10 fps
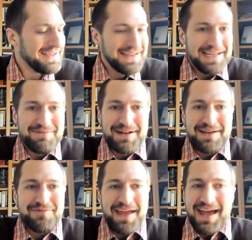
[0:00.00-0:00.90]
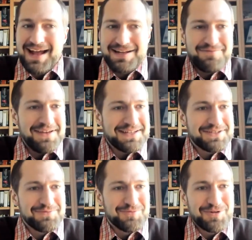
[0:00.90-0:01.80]
even if they had
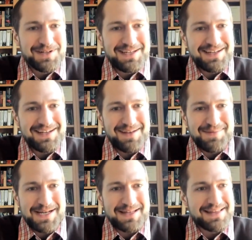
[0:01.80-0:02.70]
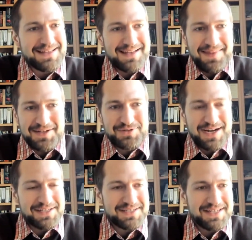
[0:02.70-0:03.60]
advanced warning, and they
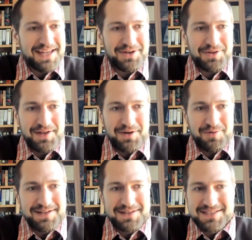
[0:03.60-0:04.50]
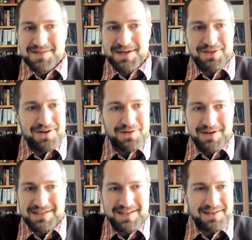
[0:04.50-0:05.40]
tried to sail the Queen Elizabeth all the
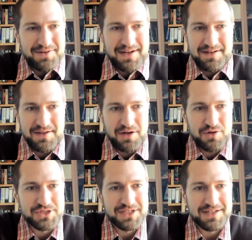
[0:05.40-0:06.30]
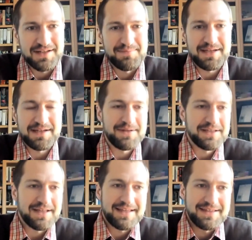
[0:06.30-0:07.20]
way to the other end of the ocean, it'd be
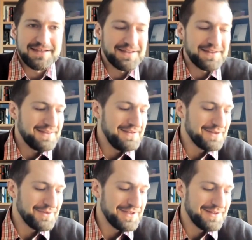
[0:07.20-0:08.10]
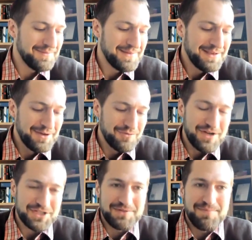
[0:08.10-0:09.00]
like the
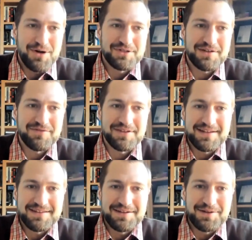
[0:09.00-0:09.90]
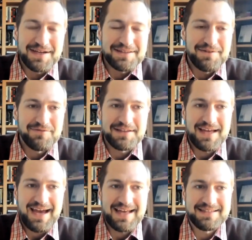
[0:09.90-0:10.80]
Russian Baltic fleet, like the fleet
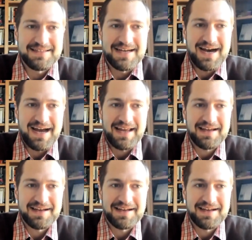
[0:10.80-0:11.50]
that had to die.